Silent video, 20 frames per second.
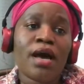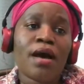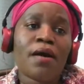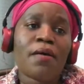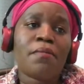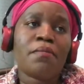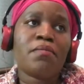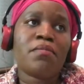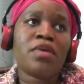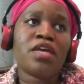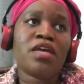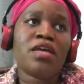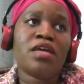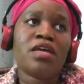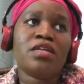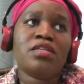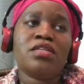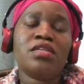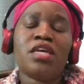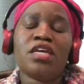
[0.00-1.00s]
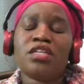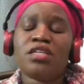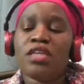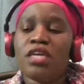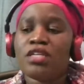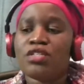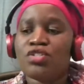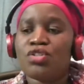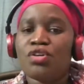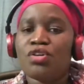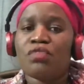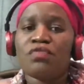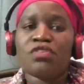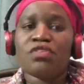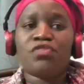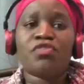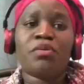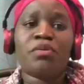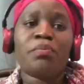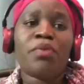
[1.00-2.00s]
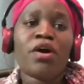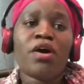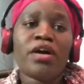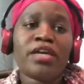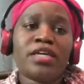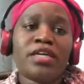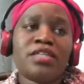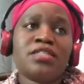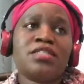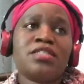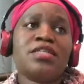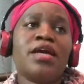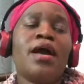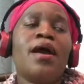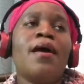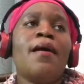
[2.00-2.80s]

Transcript: in sort of different pockets,